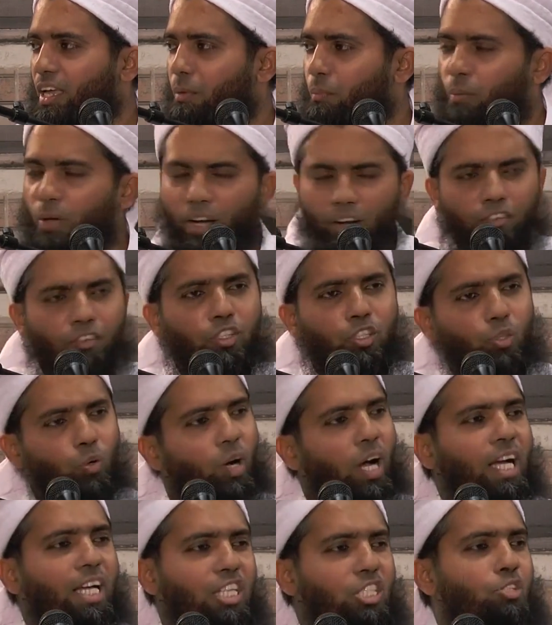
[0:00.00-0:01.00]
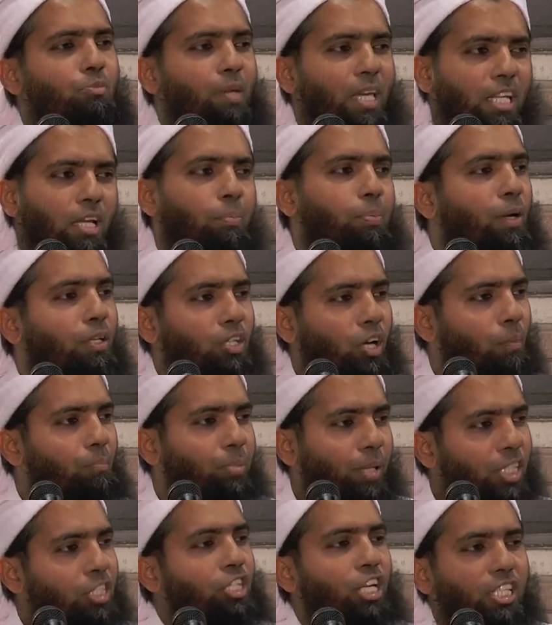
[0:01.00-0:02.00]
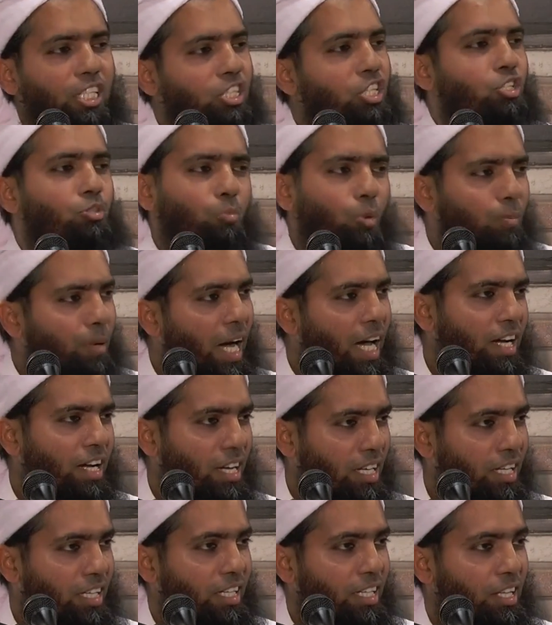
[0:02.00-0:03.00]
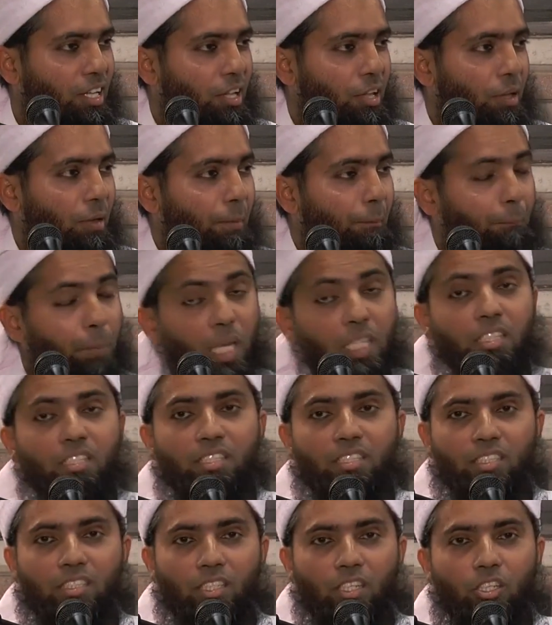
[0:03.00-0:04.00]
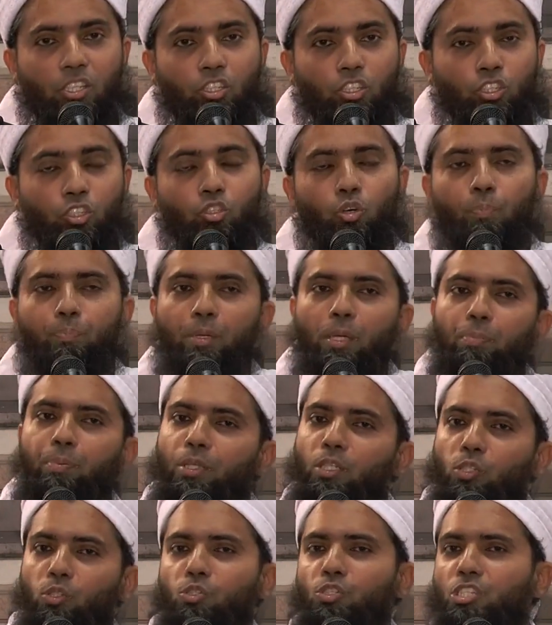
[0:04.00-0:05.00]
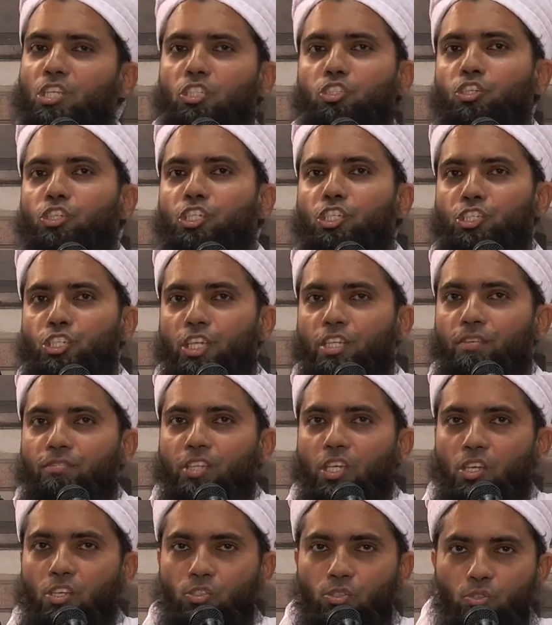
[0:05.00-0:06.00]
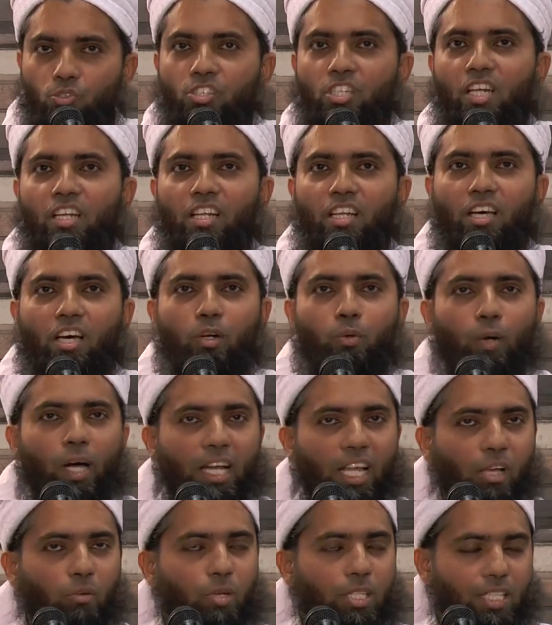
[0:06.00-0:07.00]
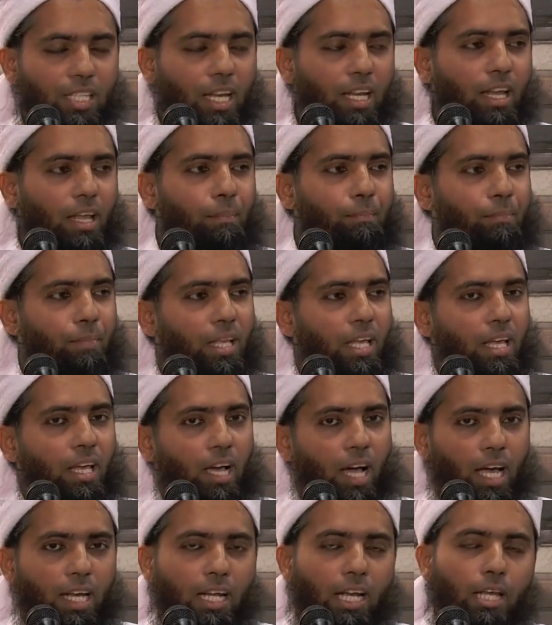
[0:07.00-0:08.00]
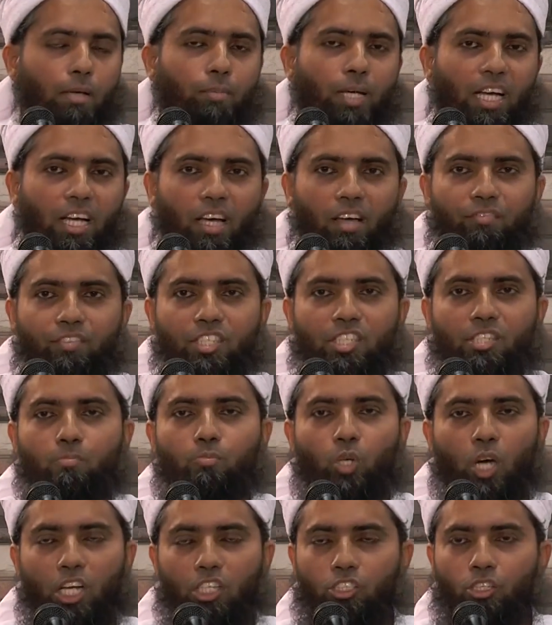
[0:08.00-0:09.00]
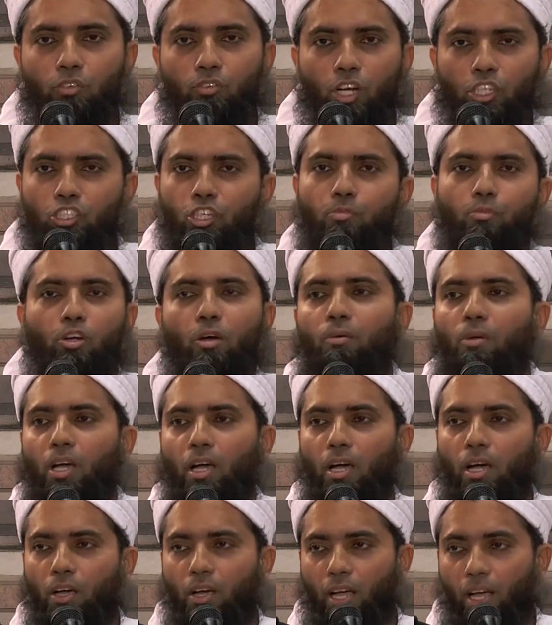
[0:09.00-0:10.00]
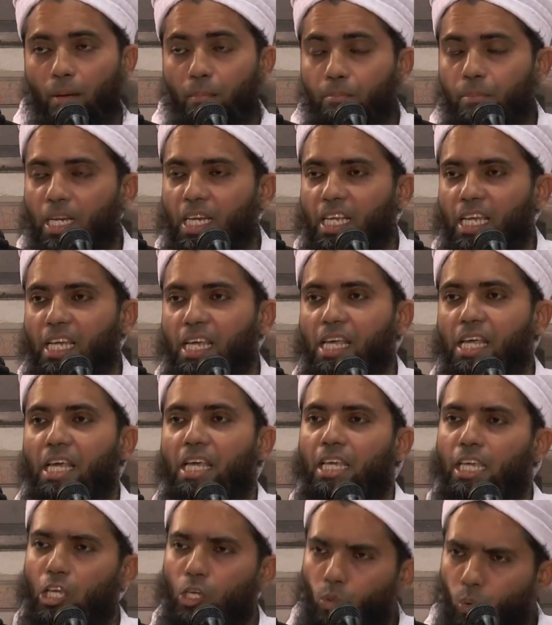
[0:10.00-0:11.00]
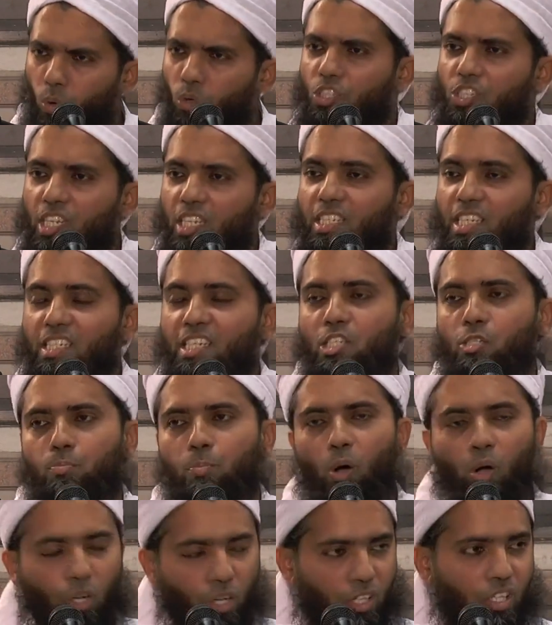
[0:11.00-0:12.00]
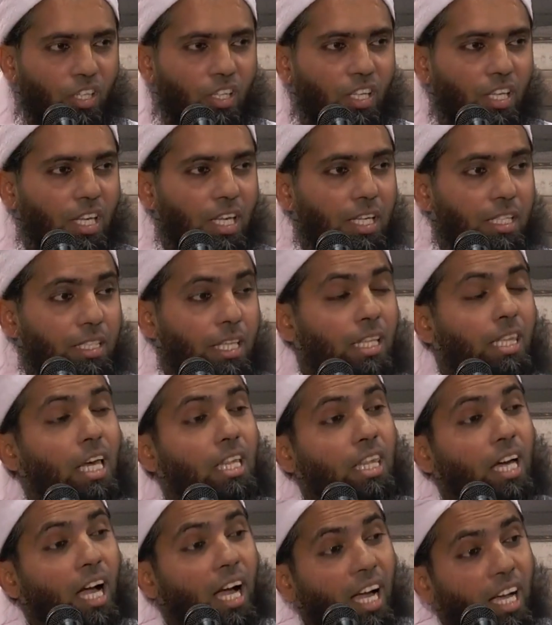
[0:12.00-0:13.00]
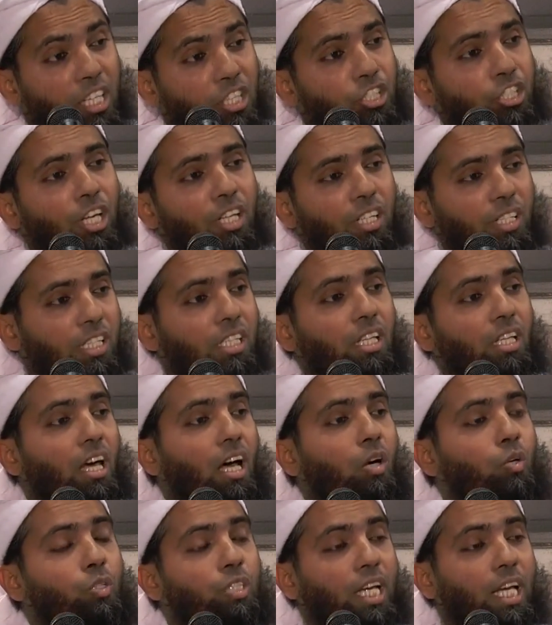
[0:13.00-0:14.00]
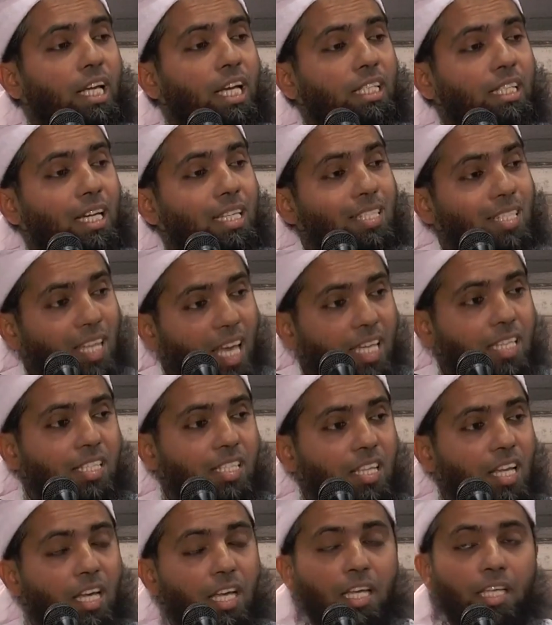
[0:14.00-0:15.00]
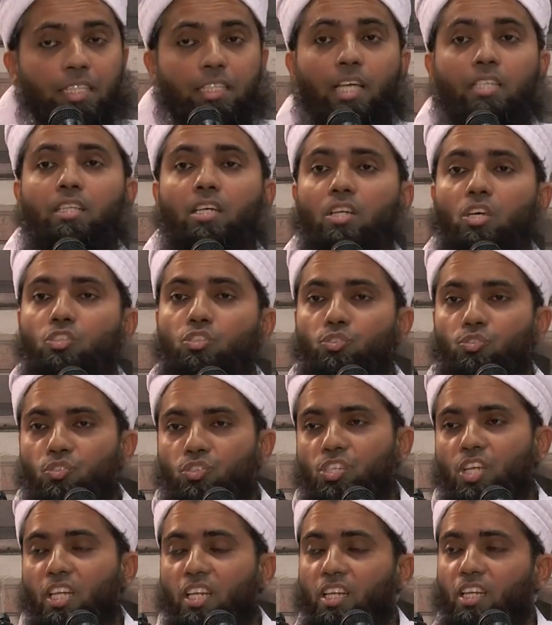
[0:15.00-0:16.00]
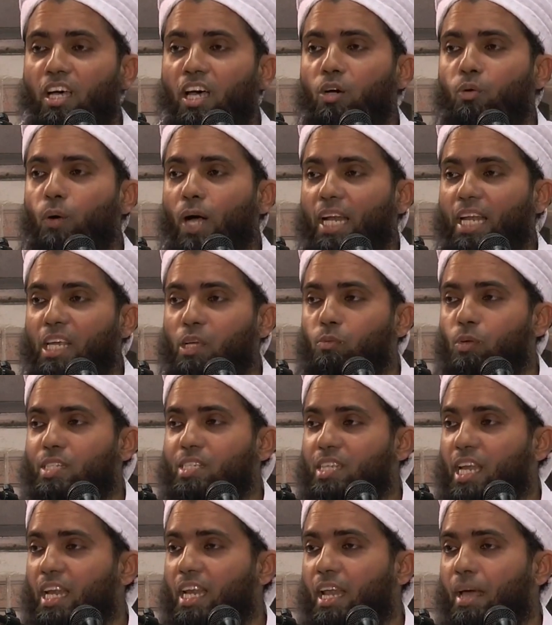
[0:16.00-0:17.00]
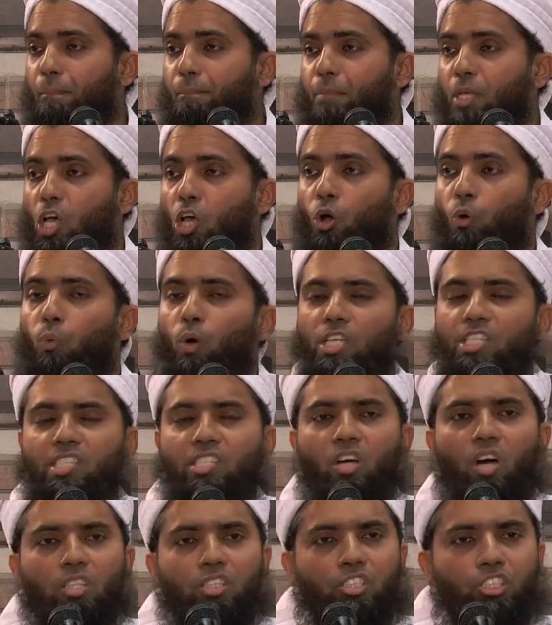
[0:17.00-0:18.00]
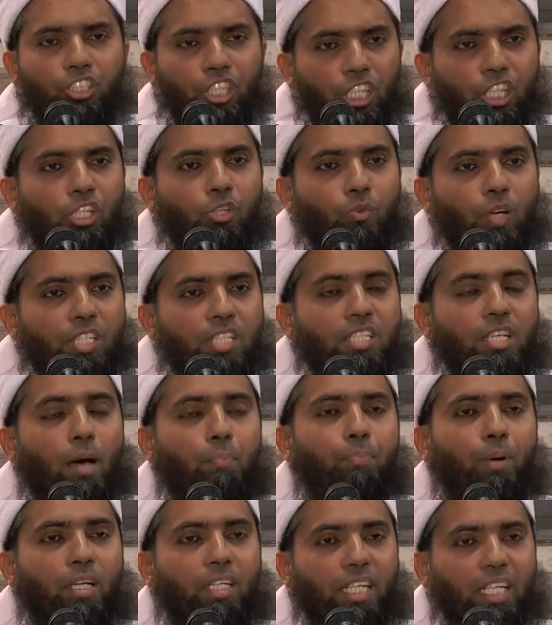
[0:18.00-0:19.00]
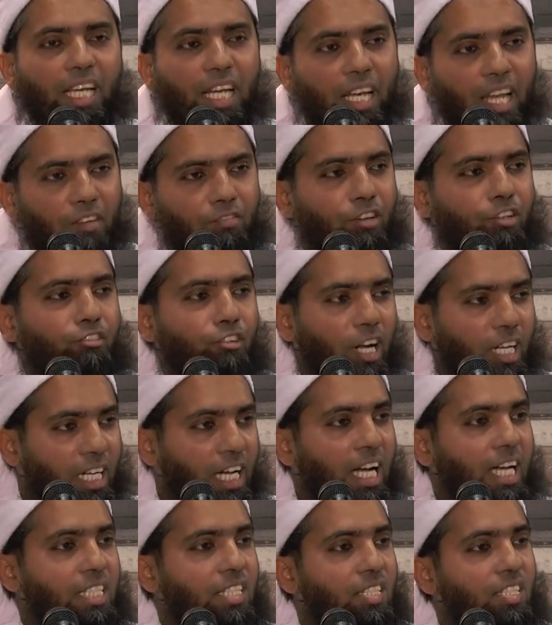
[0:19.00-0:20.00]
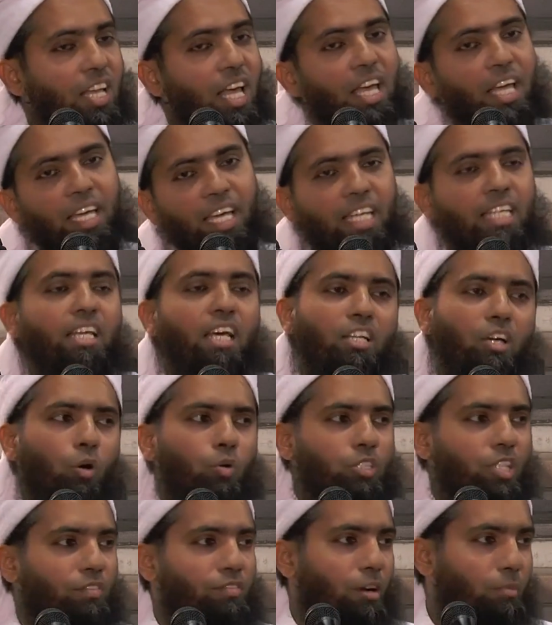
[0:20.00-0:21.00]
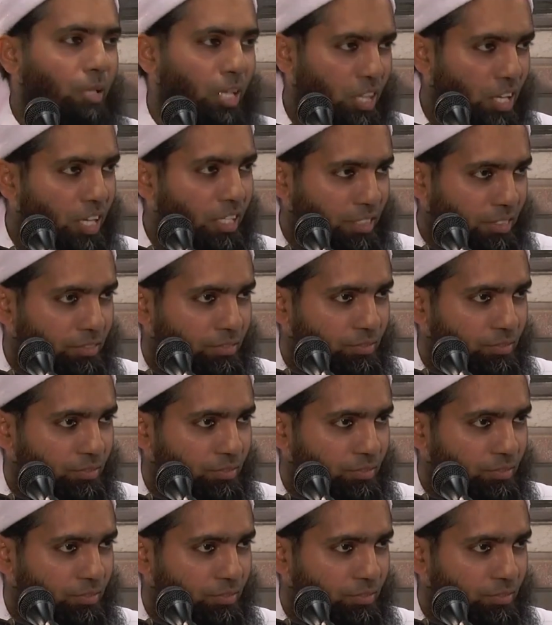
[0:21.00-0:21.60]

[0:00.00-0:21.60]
Wherever dua is made upon completion, it is Mubarak. But, you know, people use the tradition of the Rasul sallallahu alayhi wa sallam. And Alama Hafiz ibn Rajab Hanbali, he quotes it in his book that Hadha Aisha radiallahu ta'ala anha says that the Rasul sallallahu alayhi wa sallam was continuous upon 11 rakats in and out of Ramadan.